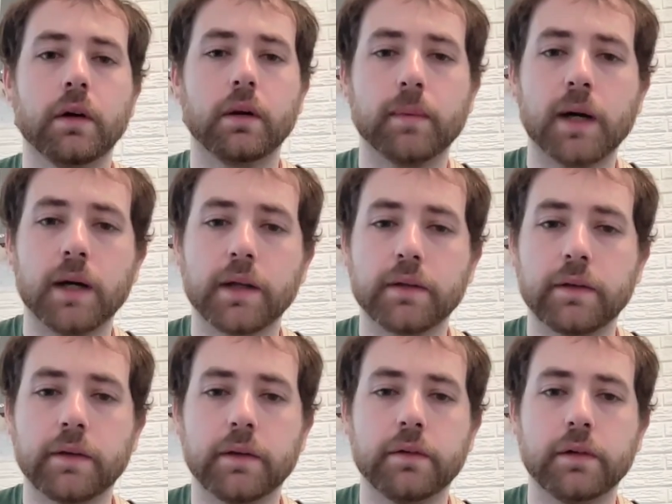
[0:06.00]
harmonic
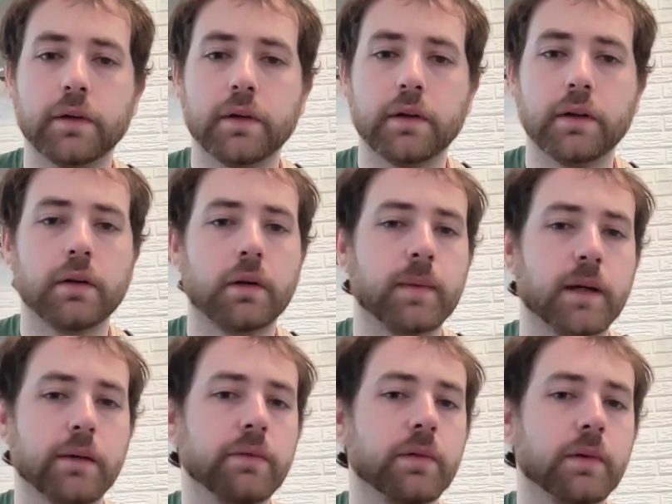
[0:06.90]
tension, and
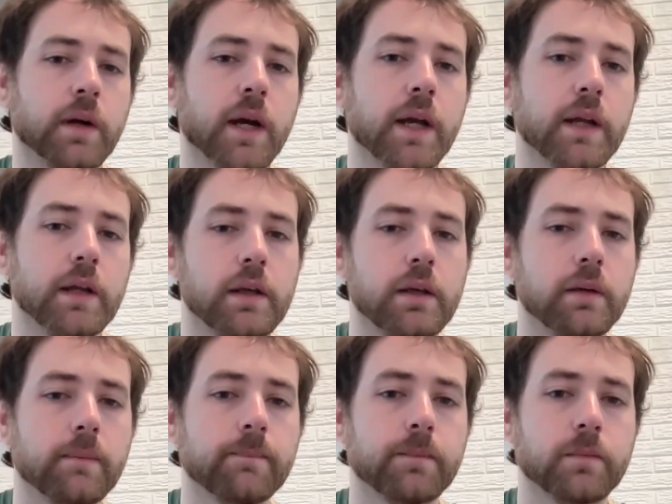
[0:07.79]
harmonic variety
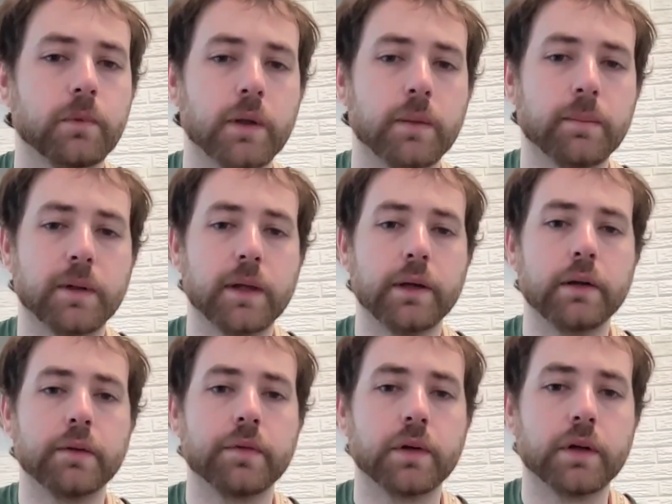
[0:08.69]
when playing
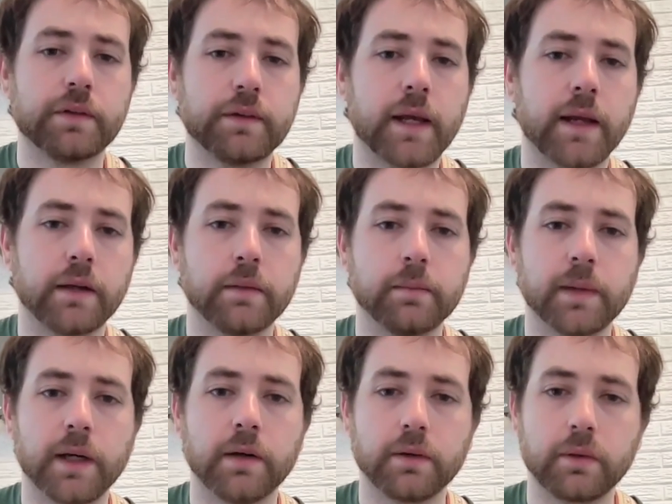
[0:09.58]
over a stagnant
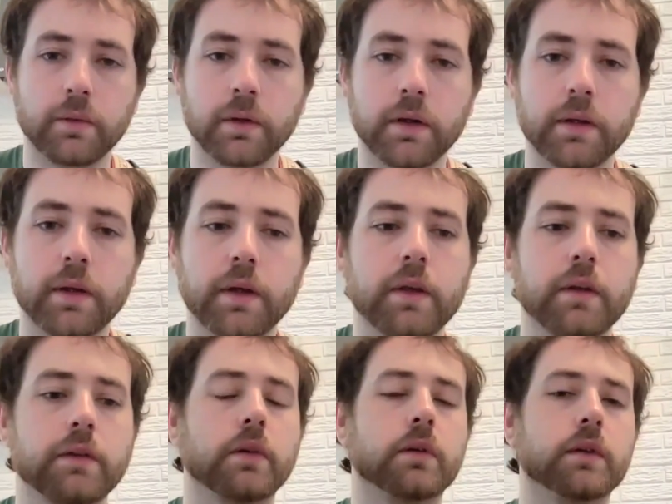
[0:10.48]
minor chord.
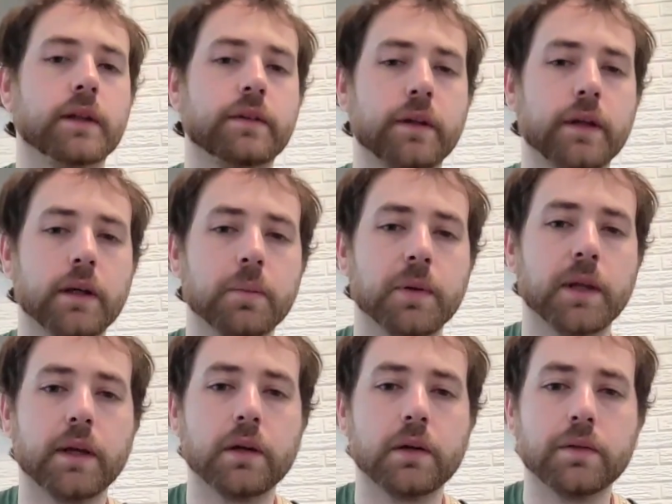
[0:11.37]
So let's say you're
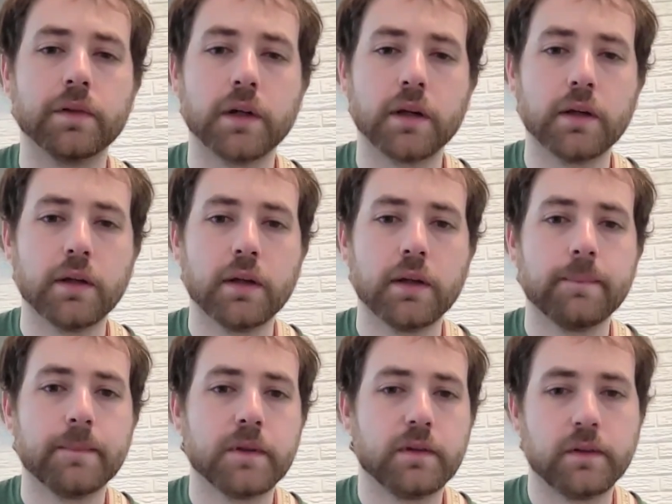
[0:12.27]
playing over
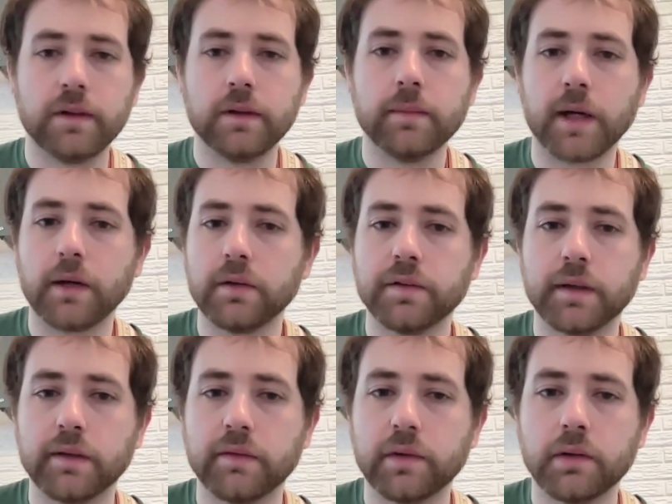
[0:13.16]
D minor
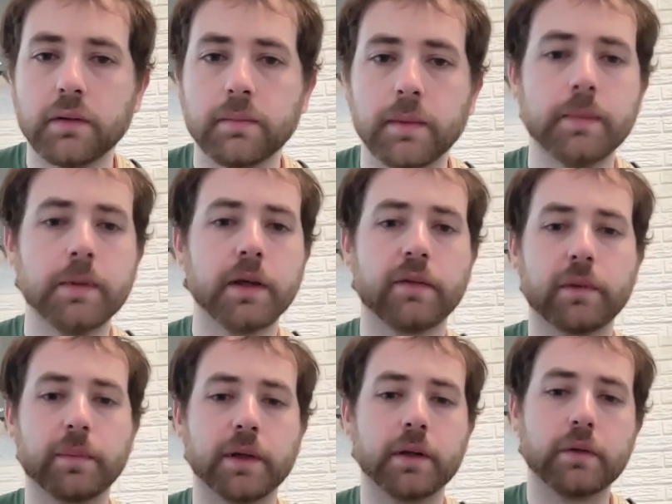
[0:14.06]
7. Maybe you have
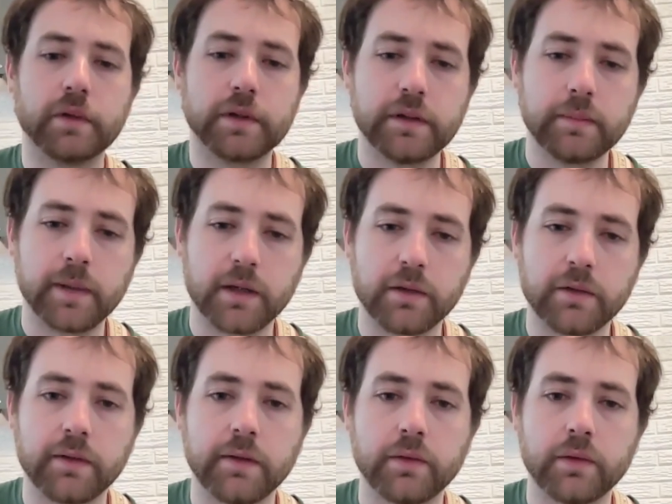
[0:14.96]
to play over D minor
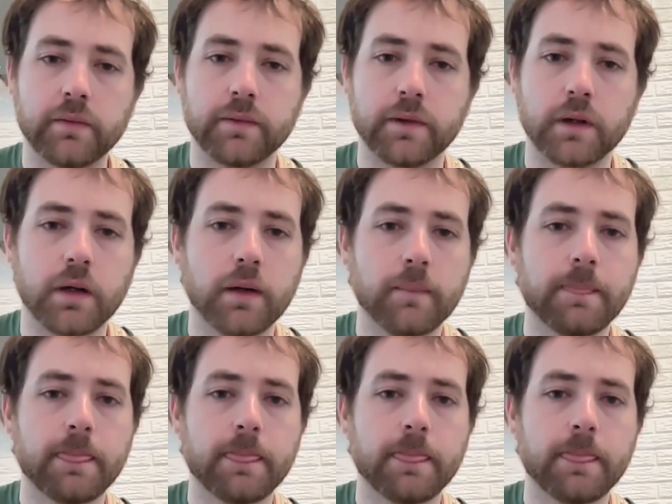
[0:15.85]
7 for